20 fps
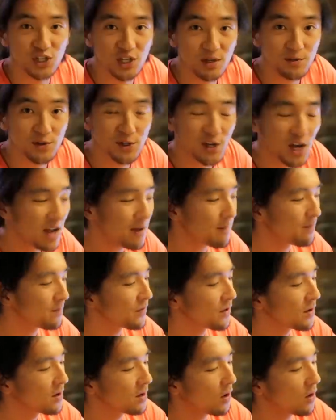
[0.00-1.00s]
jib shot,
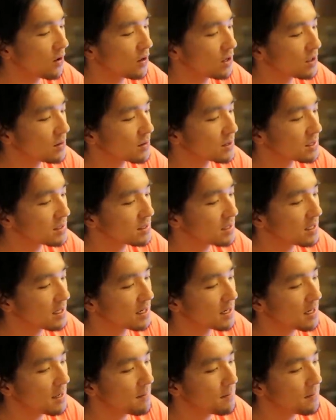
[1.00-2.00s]
all you do is
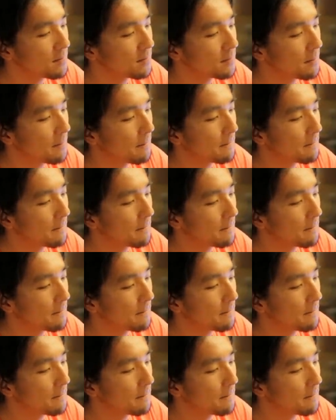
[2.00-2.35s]
hit it up